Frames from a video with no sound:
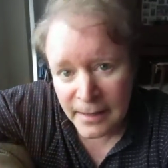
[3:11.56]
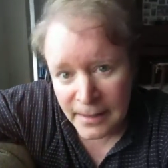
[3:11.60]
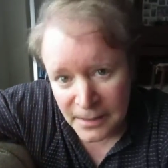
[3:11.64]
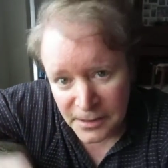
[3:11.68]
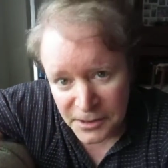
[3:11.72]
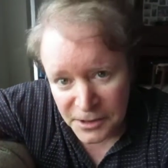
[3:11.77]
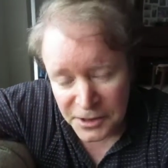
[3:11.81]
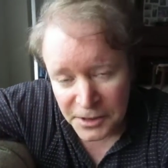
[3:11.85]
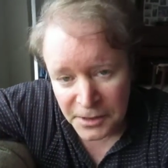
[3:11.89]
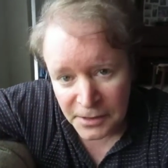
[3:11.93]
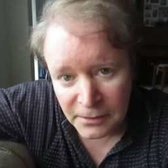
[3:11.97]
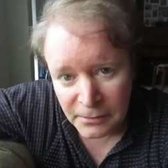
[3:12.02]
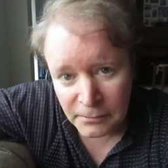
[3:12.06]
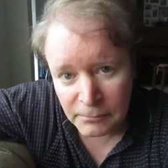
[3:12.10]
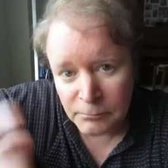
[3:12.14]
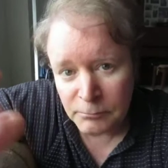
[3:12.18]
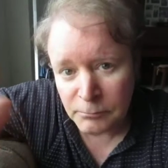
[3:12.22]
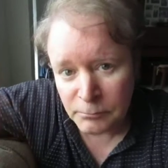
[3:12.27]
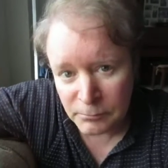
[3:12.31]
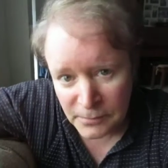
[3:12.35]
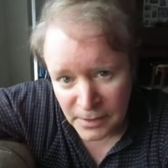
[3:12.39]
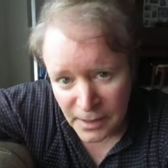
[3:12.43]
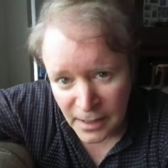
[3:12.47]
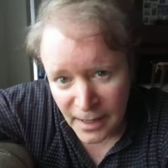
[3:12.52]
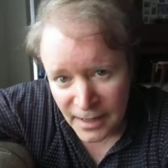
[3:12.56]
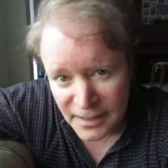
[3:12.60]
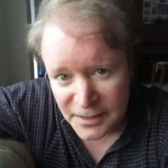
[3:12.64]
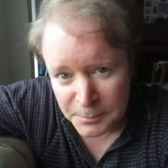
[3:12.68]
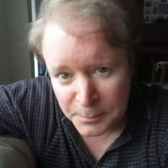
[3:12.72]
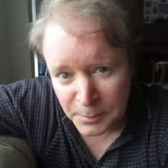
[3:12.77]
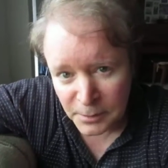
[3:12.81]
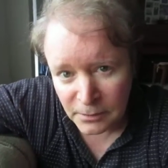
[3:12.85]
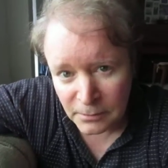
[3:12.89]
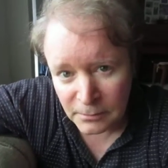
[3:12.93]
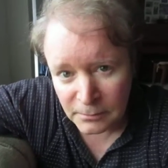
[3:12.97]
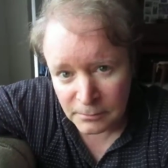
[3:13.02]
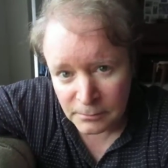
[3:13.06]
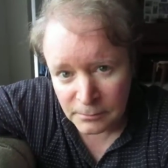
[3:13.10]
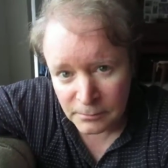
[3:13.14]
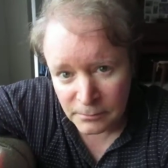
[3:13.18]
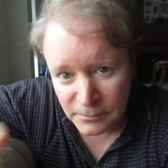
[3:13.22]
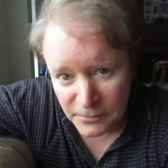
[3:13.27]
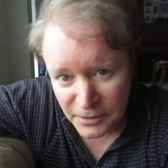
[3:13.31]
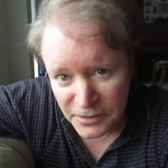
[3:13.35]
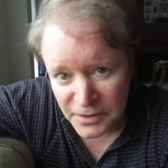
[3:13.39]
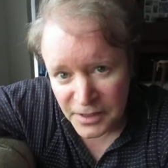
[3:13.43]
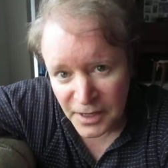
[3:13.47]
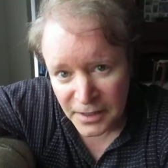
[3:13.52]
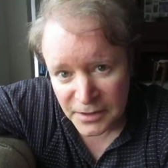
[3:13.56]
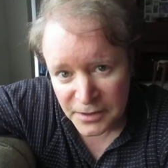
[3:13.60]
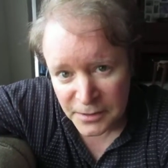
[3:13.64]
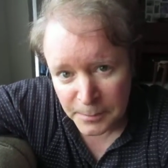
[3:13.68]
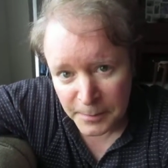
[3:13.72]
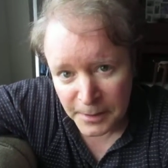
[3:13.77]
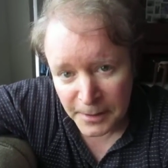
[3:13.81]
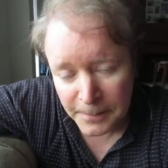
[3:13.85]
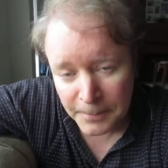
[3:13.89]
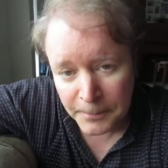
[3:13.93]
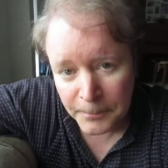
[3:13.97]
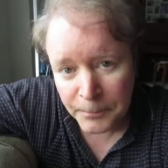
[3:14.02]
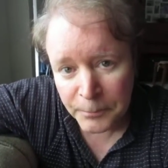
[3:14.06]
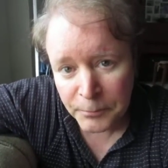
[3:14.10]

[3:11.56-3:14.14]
Injil, the Gospel, New Testament,